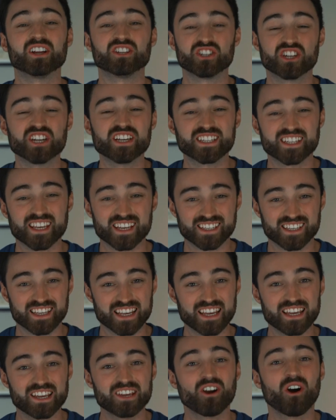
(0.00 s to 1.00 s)
a
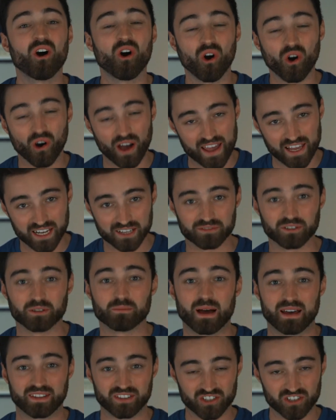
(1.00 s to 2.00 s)
GCSE or A-level
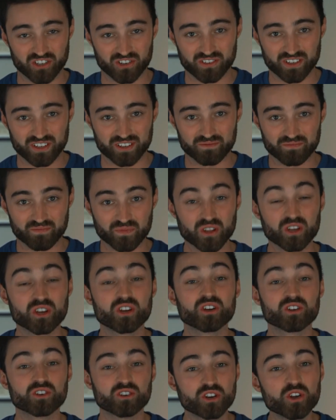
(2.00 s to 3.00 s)
math student?
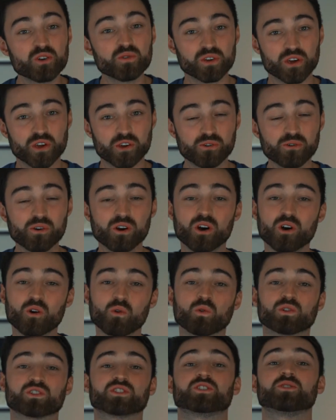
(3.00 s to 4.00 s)
Do you
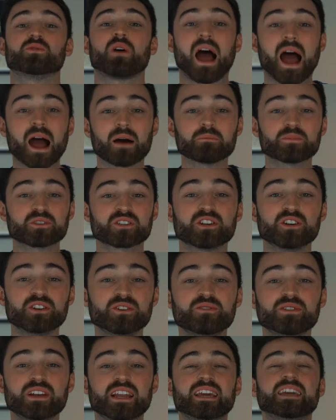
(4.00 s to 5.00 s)
want to
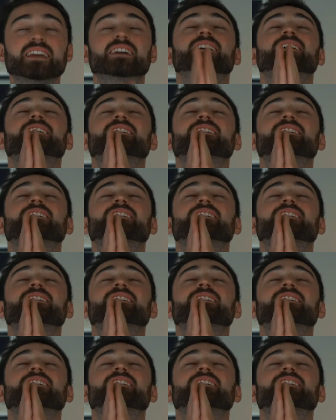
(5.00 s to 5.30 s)
absolutely